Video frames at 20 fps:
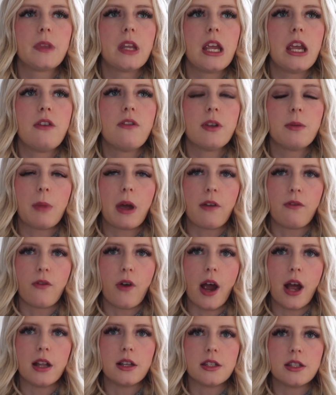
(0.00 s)
Even my
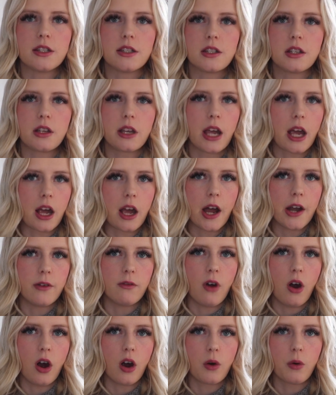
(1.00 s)
friends get kind
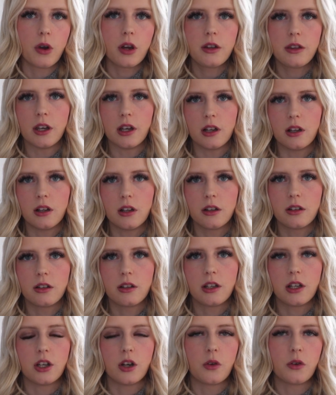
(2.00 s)
of awkward.
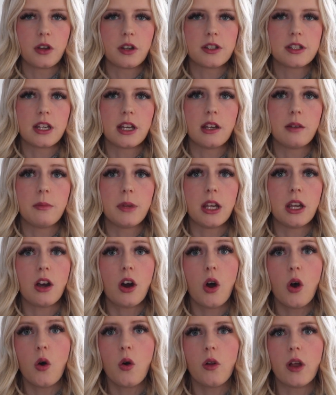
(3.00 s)
They'll say to me,
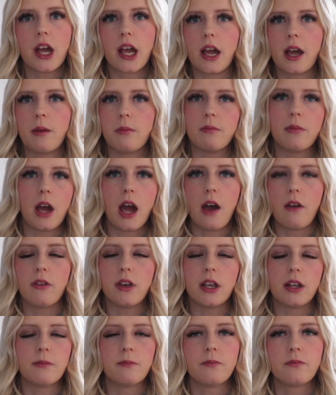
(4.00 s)
oh, like I'm
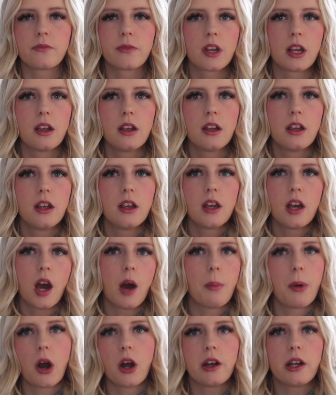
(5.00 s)
having
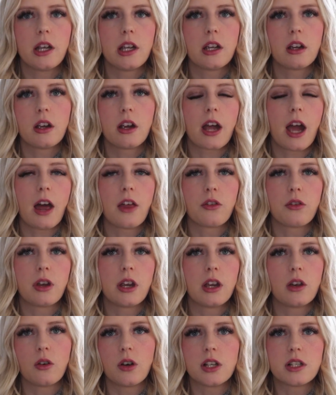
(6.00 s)
a party or a
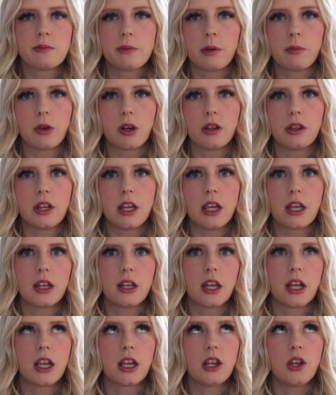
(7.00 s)
gathering, or it's my birthday
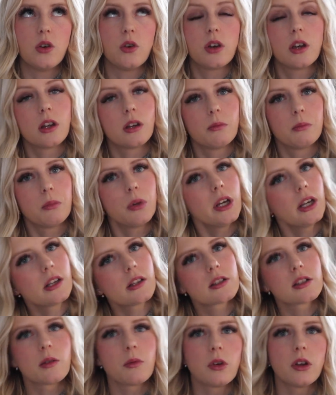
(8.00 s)
and like you can
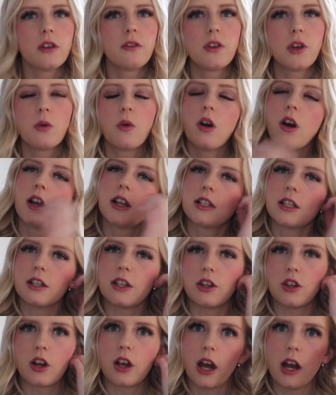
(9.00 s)
bring someone if you want,
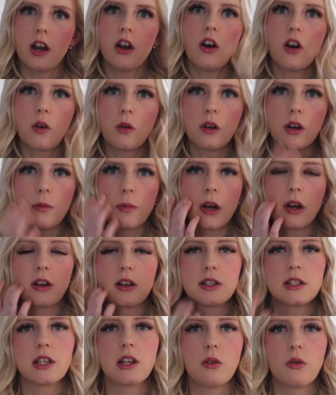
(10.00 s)
and then they're kind of awkward about it
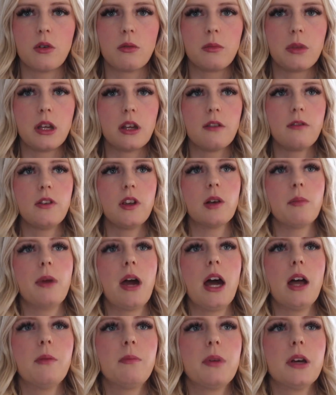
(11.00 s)
because they don't want me to feel
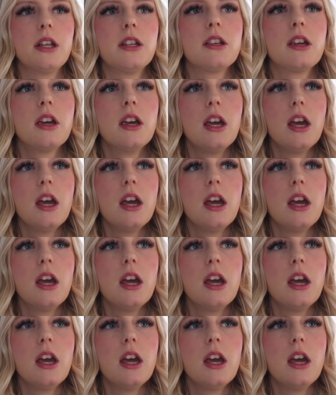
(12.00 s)
bad. But